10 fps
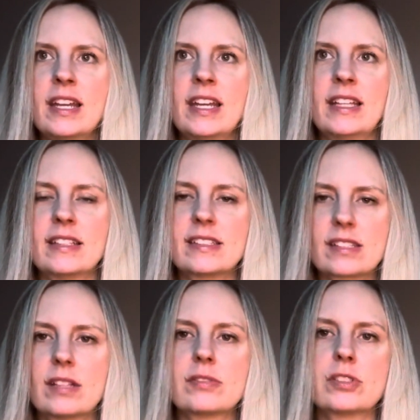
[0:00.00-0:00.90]
in this
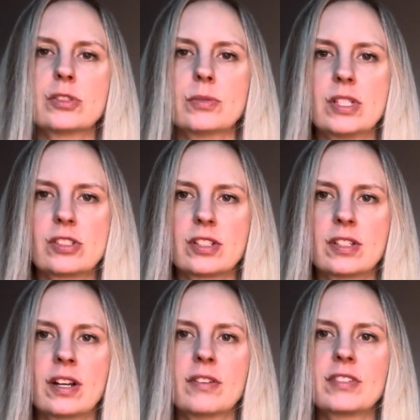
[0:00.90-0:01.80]
love situation
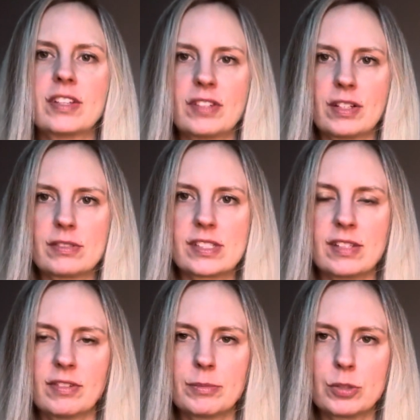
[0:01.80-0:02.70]
of giving and
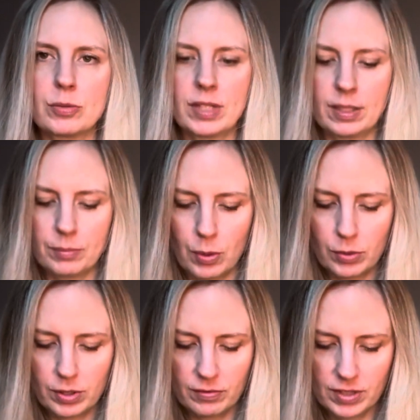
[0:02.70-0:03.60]
receiving between
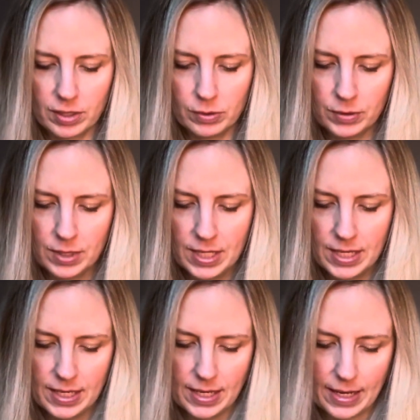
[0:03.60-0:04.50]
both of you.
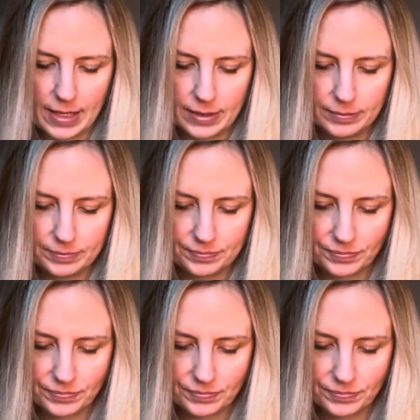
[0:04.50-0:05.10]
Um,